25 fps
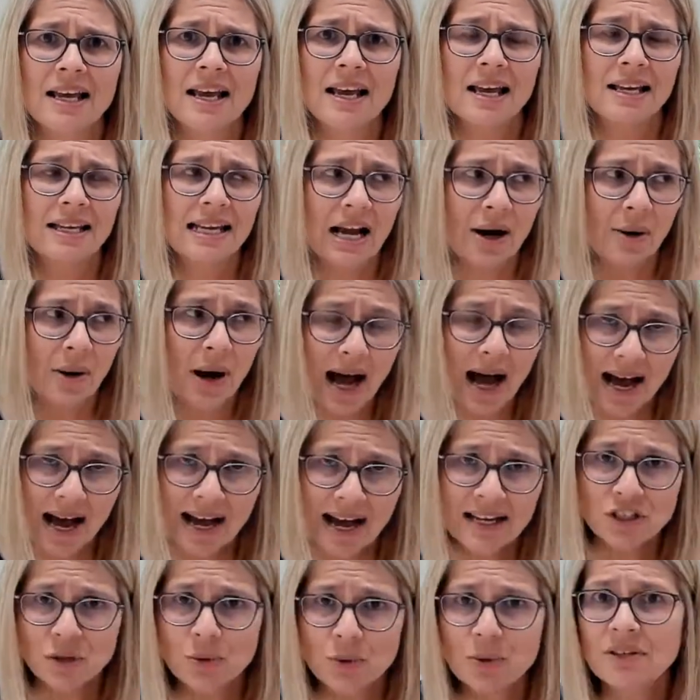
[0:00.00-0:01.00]
Now, I
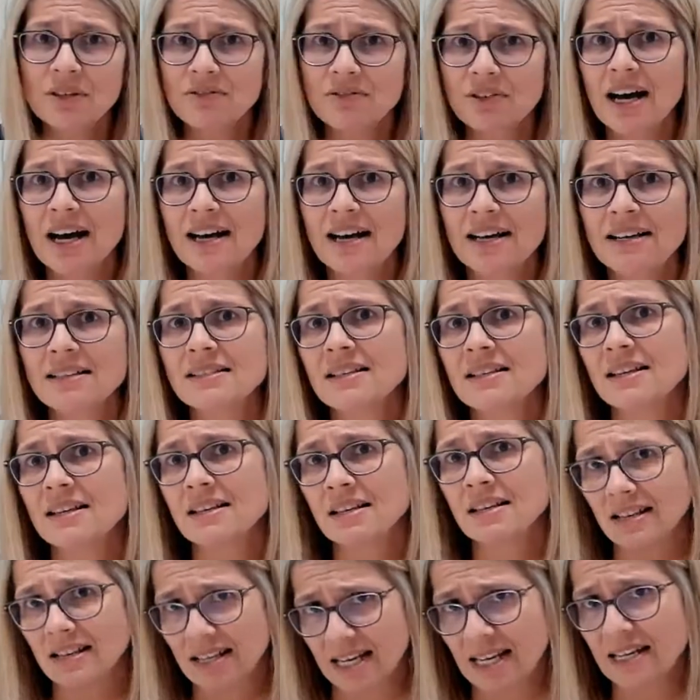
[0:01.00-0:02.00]
do advise
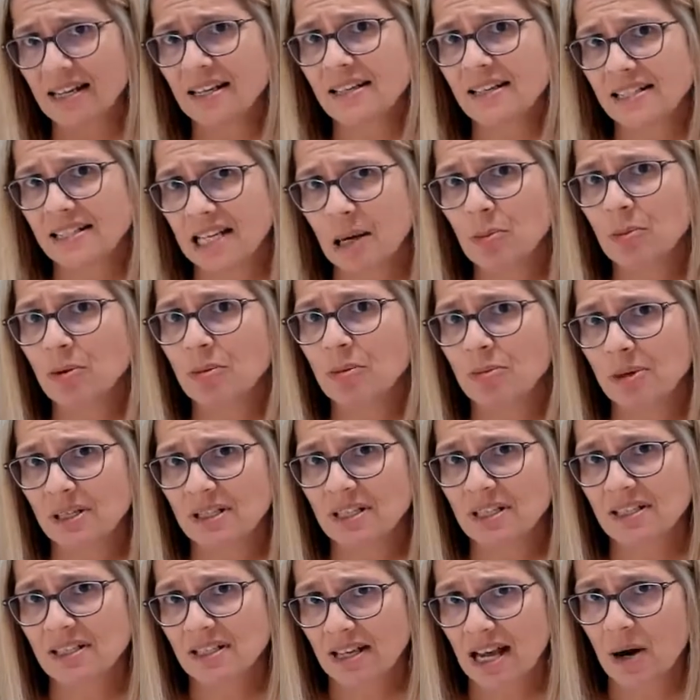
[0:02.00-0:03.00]
getting a separate
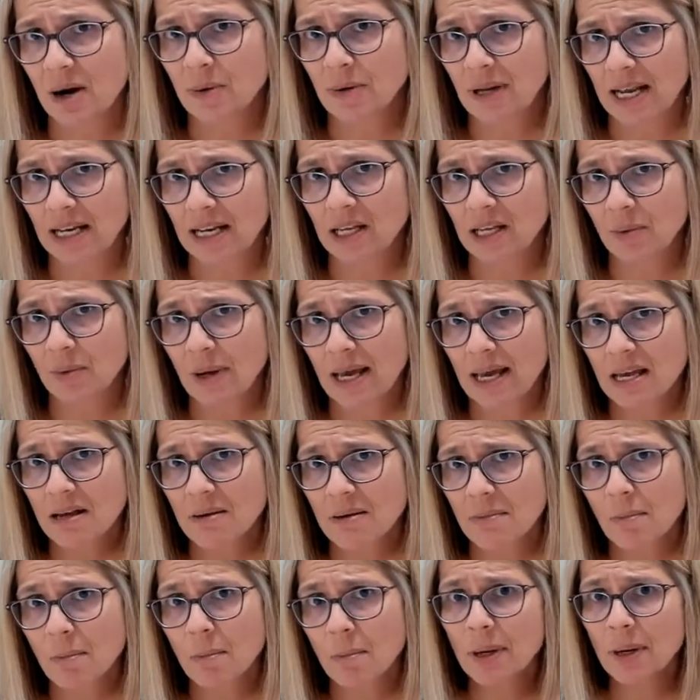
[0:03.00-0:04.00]
business account
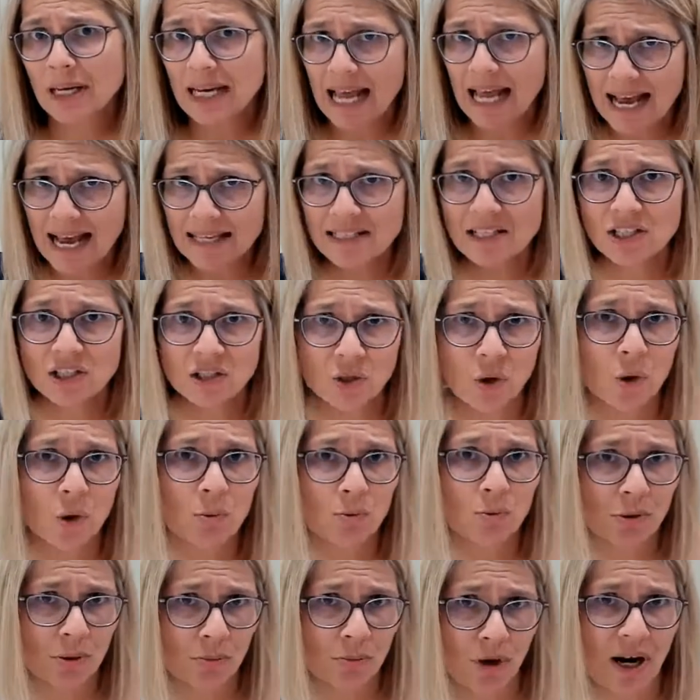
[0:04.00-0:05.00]
anyway, but as a sole
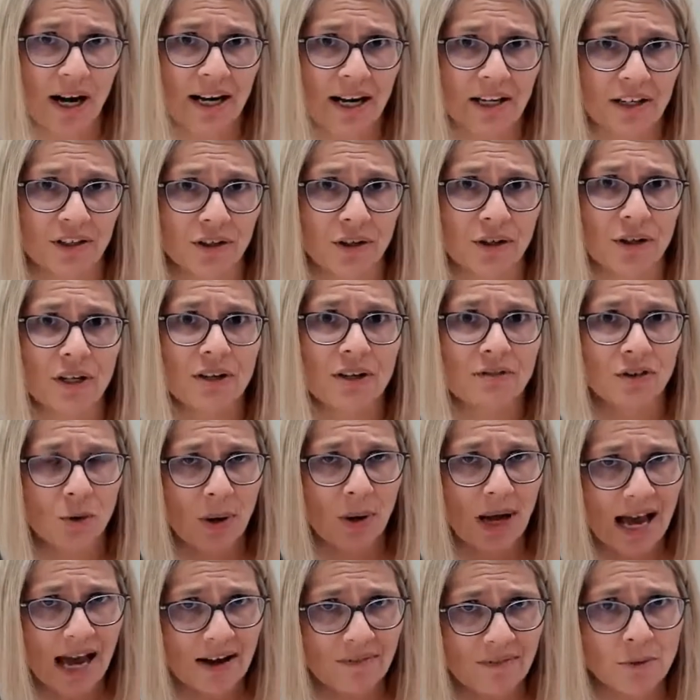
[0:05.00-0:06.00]
proprietor, if you
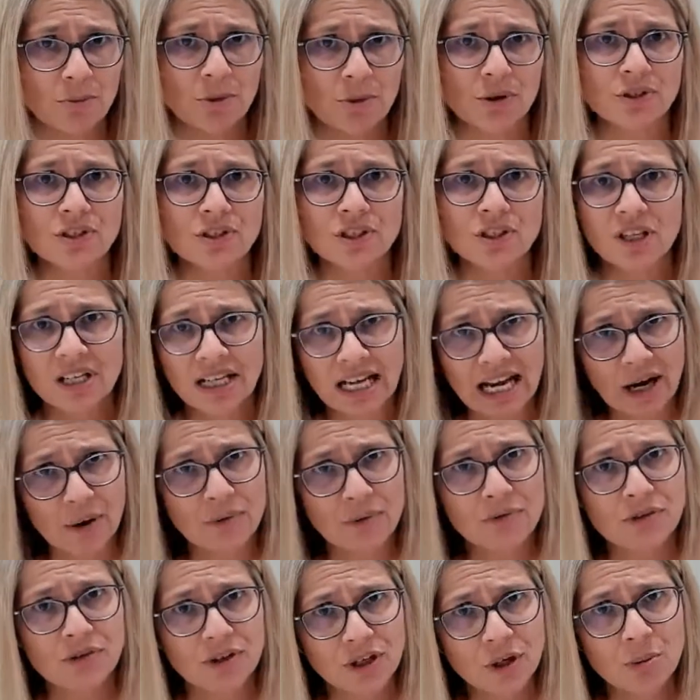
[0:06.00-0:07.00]
have a personal account
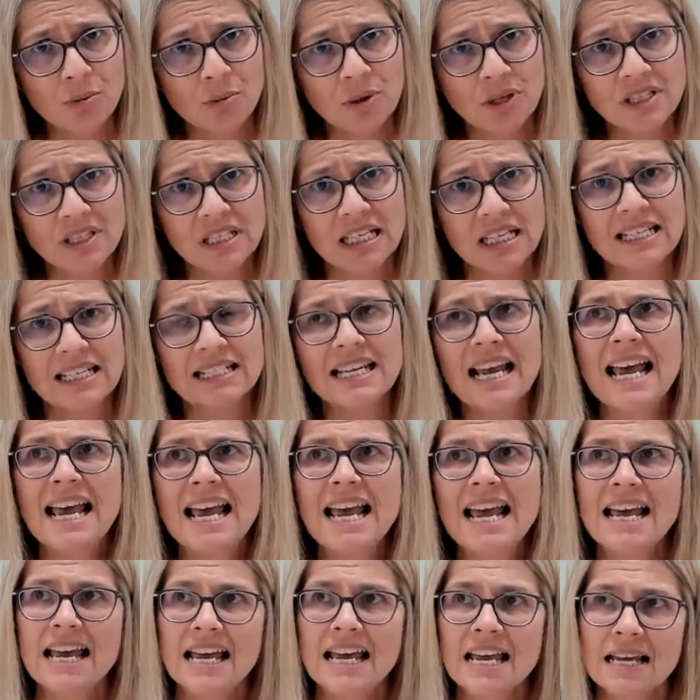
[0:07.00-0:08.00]
for your business,
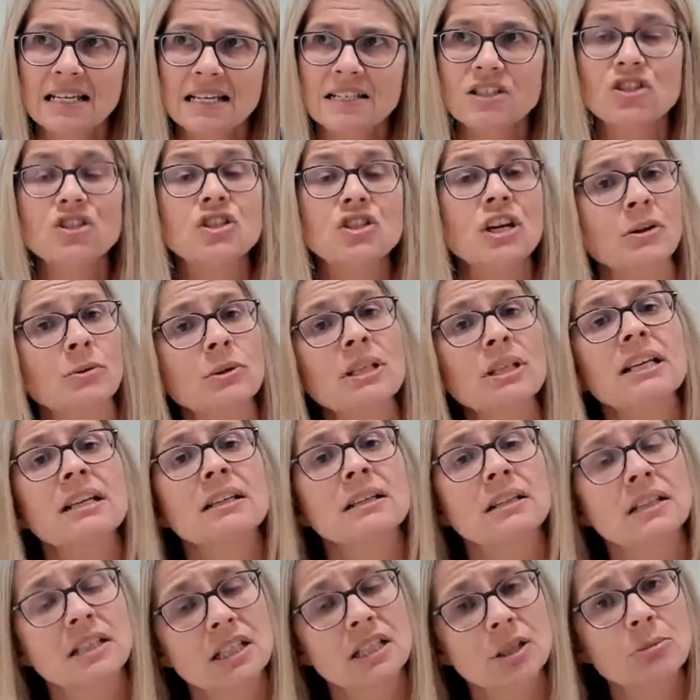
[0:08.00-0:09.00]
it's generally a
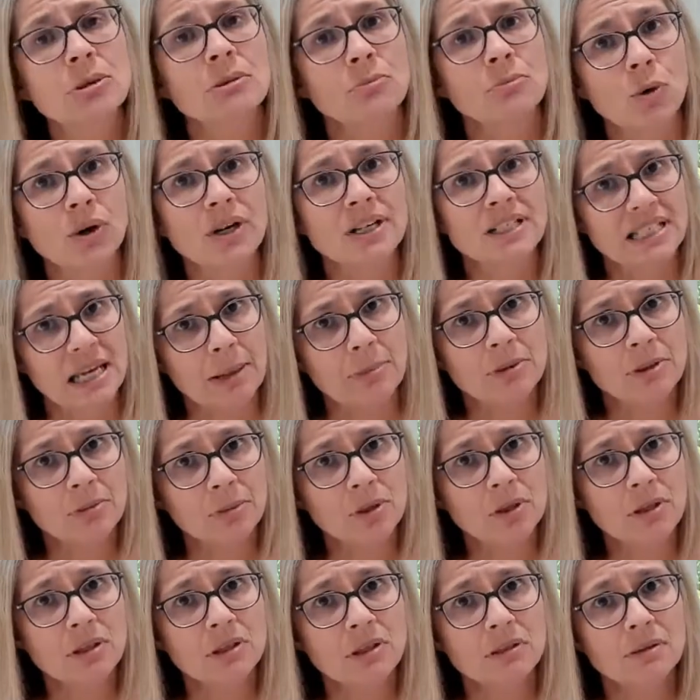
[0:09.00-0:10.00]
little bit more
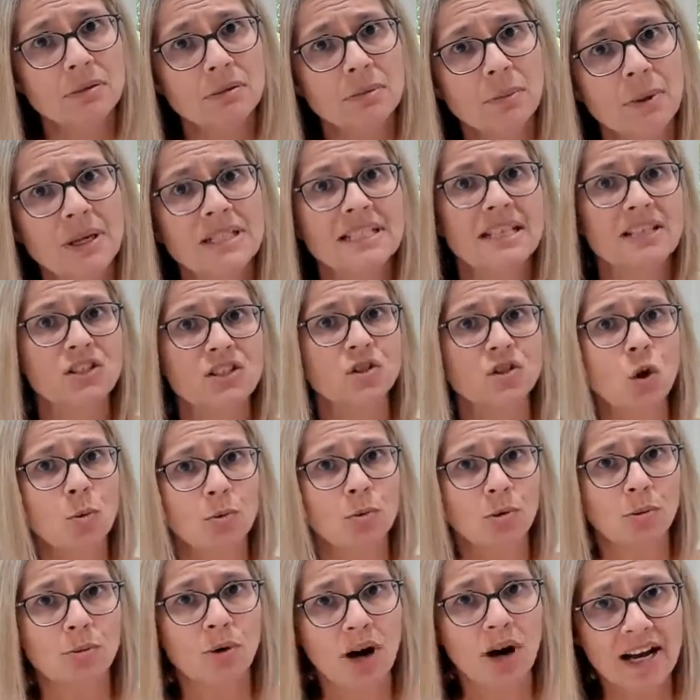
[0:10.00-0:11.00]
acceptable because as a sole
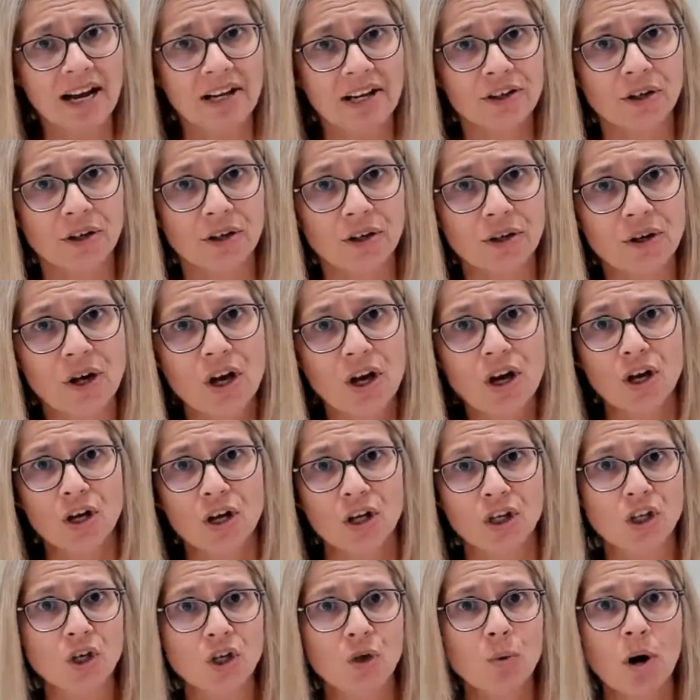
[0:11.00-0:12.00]
proprietor,
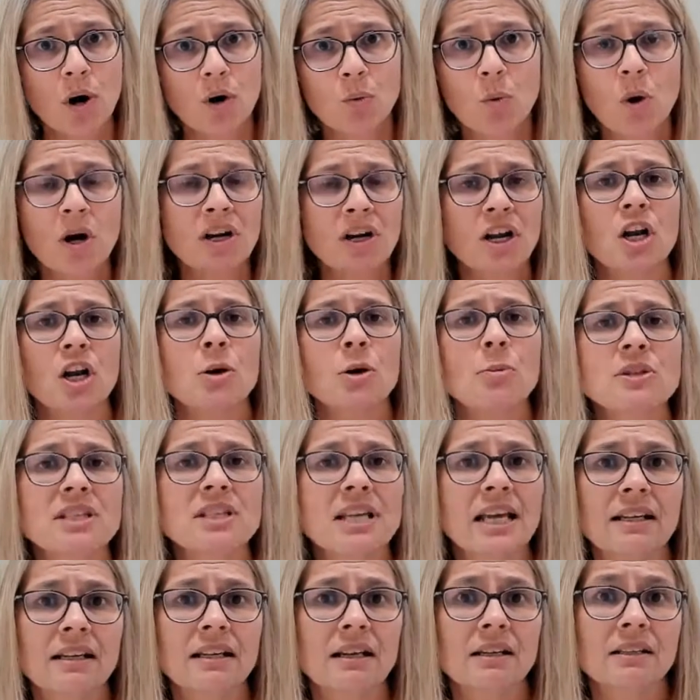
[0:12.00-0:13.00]
you are
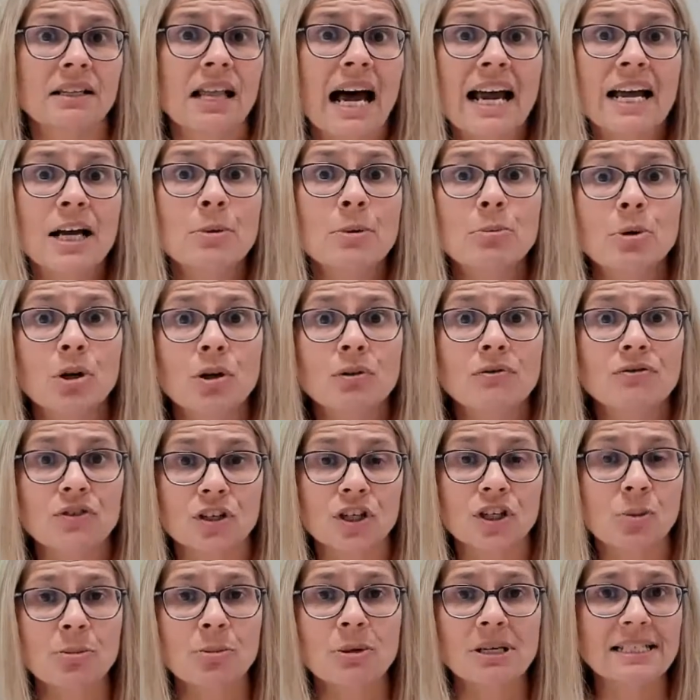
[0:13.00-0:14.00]
100% liable for
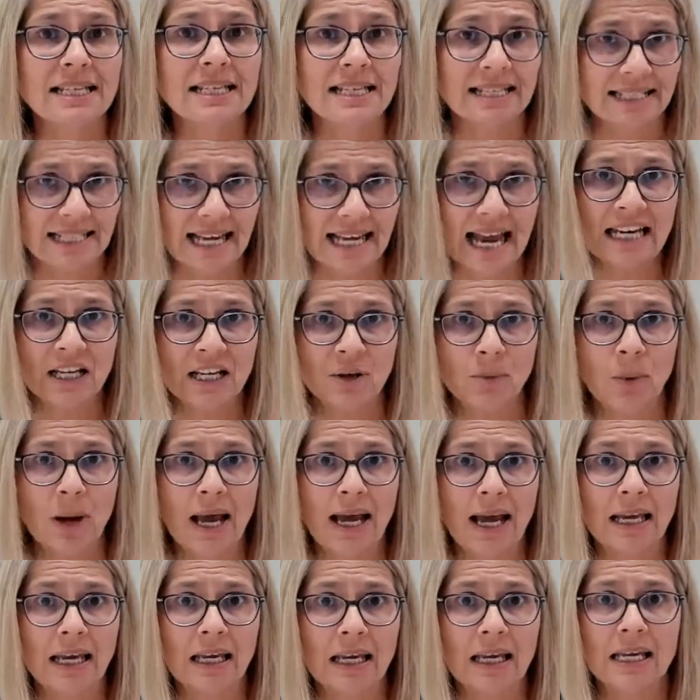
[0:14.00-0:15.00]
your business
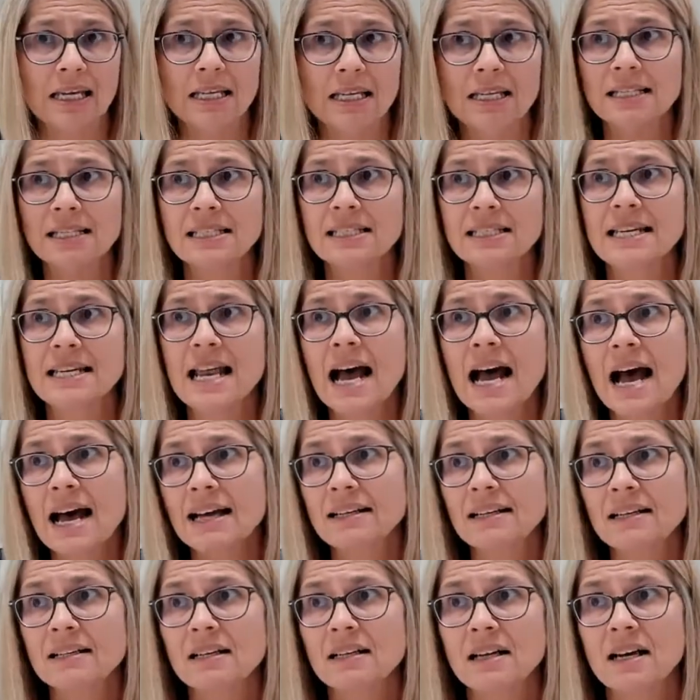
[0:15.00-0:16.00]
anyway. It is not
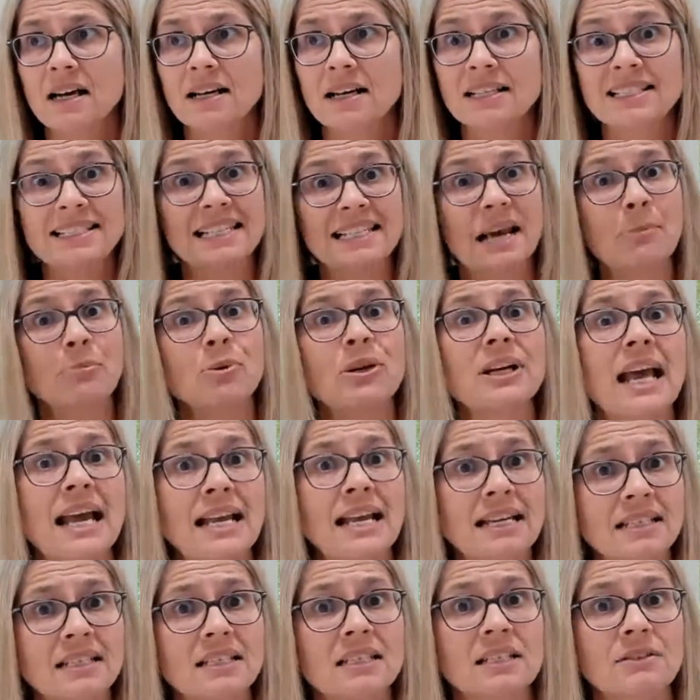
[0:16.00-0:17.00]
a separate
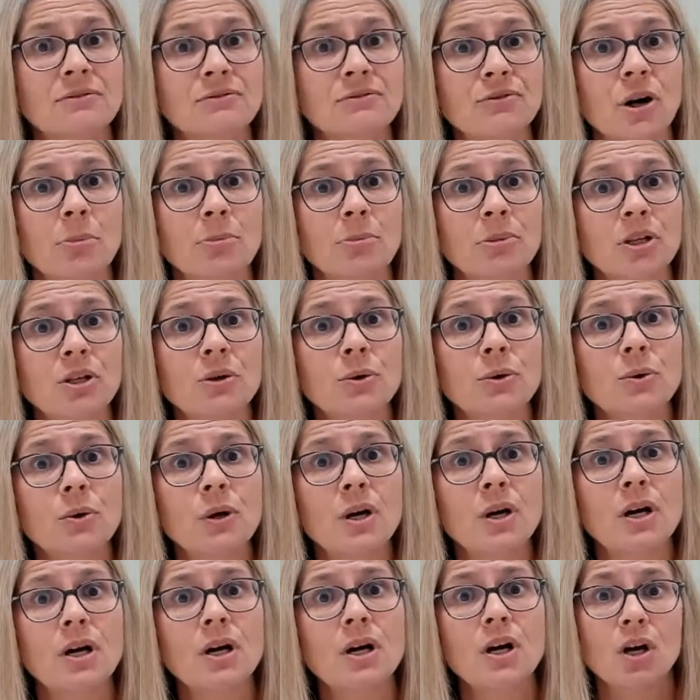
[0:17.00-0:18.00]
entity from
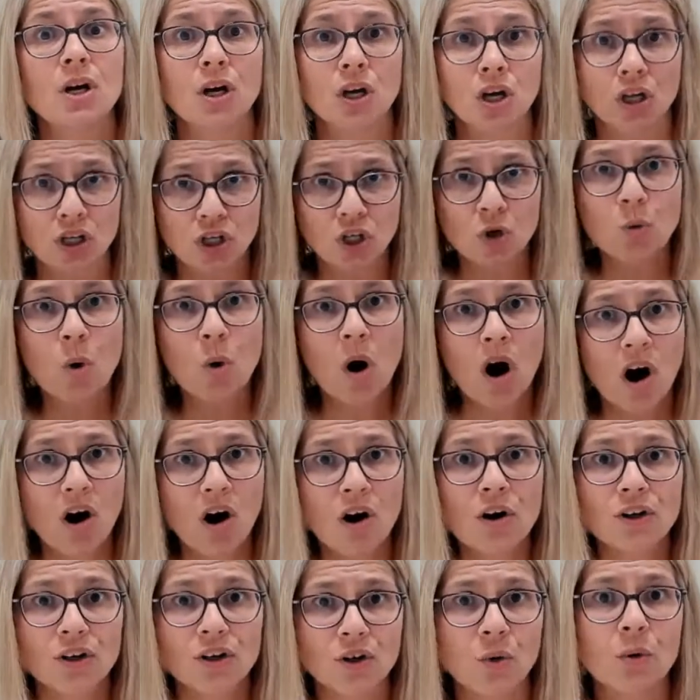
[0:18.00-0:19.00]
you. You
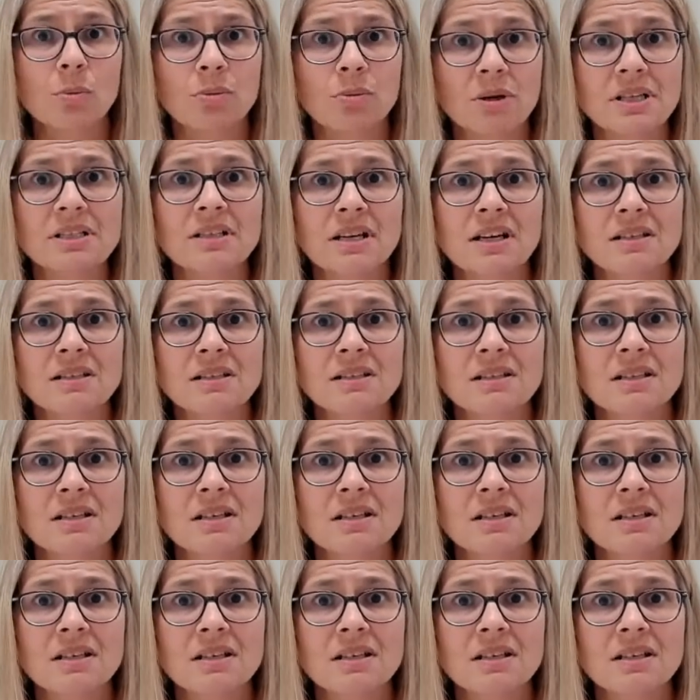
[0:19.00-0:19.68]
are your business.